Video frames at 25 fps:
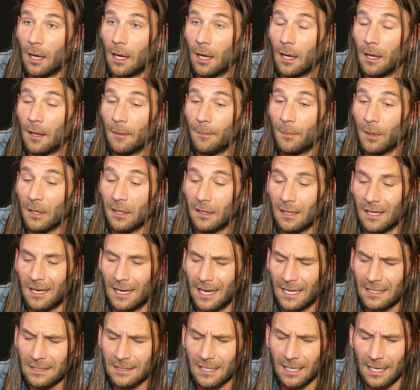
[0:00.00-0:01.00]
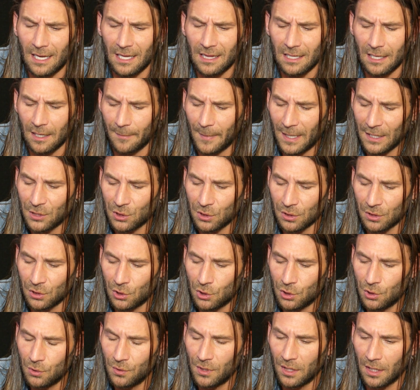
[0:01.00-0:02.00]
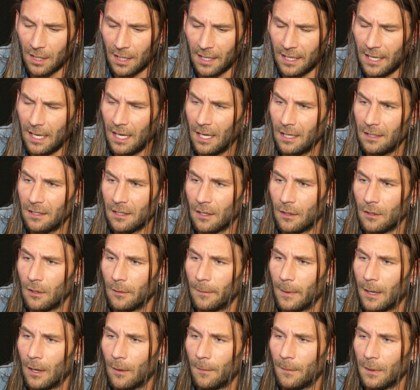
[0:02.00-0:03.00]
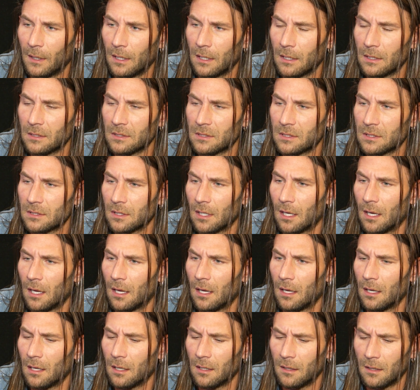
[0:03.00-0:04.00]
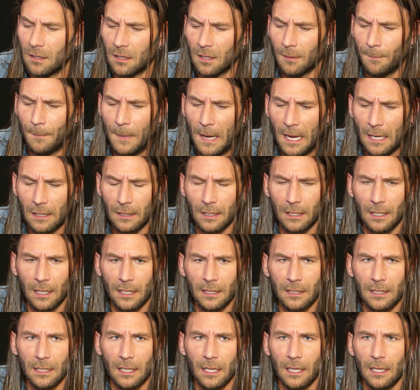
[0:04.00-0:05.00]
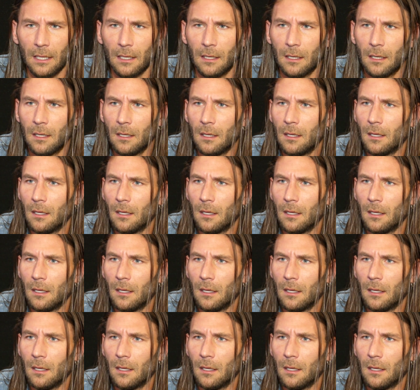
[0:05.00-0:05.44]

Uh, but the next thing I think I'm actually shooting, I can tell you about, because uh, the pilot I did...